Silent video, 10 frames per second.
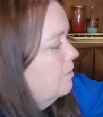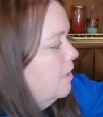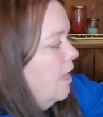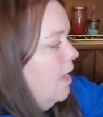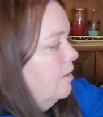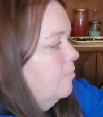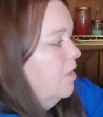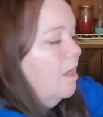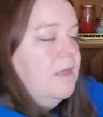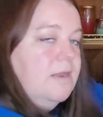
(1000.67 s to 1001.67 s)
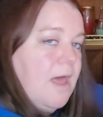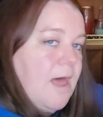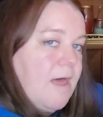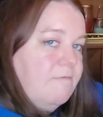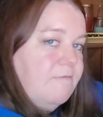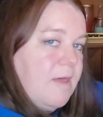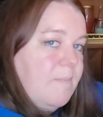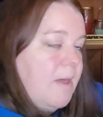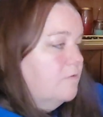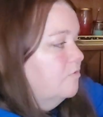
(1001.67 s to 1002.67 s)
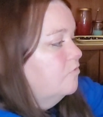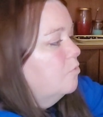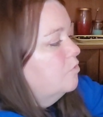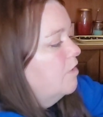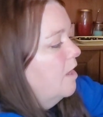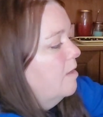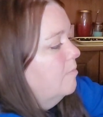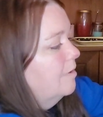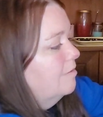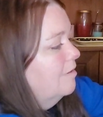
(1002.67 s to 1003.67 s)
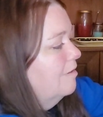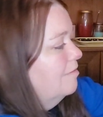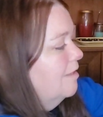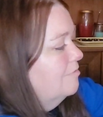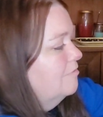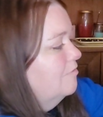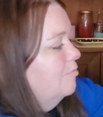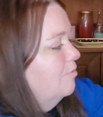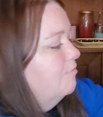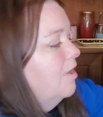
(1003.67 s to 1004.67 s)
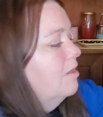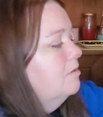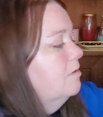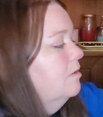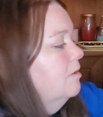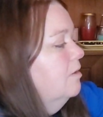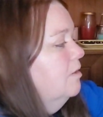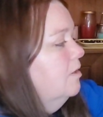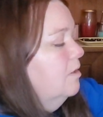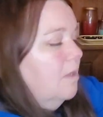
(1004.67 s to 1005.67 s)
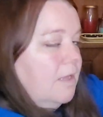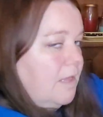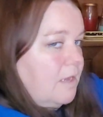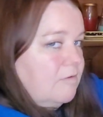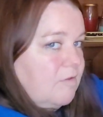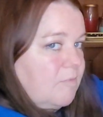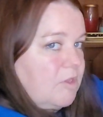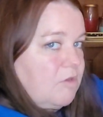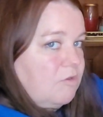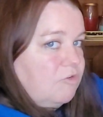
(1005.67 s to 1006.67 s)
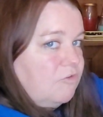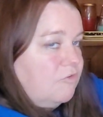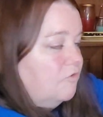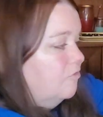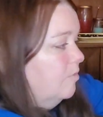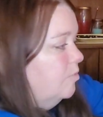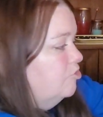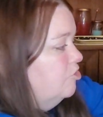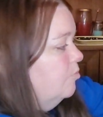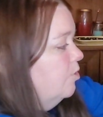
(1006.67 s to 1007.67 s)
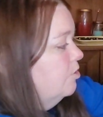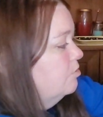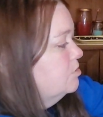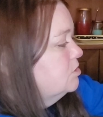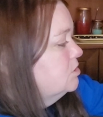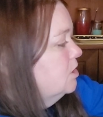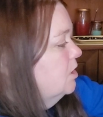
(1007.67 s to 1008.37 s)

they had them cut in half at back to school time. And I thought, that's super fun. Again, something you can just slip into your purse.